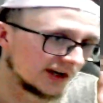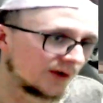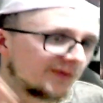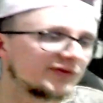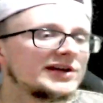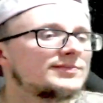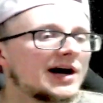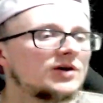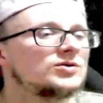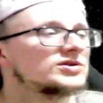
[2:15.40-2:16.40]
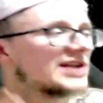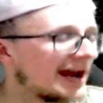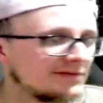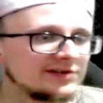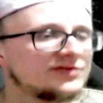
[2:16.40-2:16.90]
free battles.
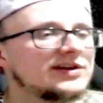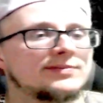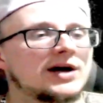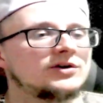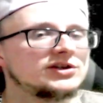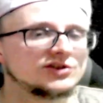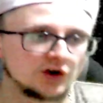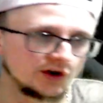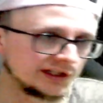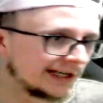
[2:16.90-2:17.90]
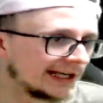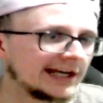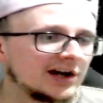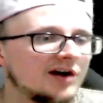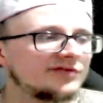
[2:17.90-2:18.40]
Every free battle you join, you kick
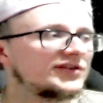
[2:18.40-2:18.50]
off.